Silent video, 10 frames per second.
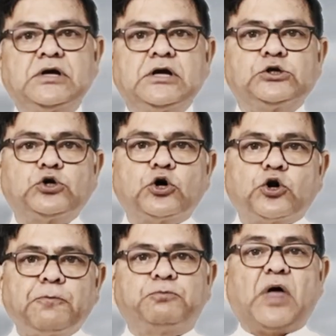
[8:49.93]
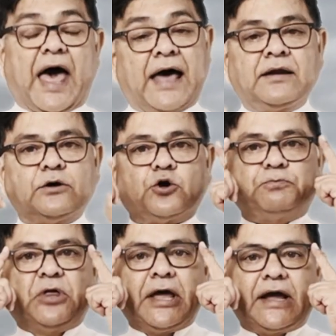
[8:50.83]
So
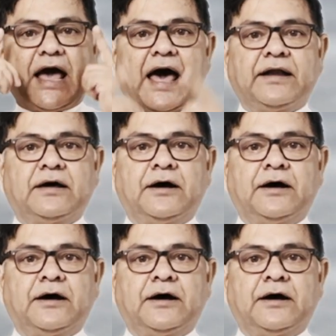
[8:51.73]
groupthink can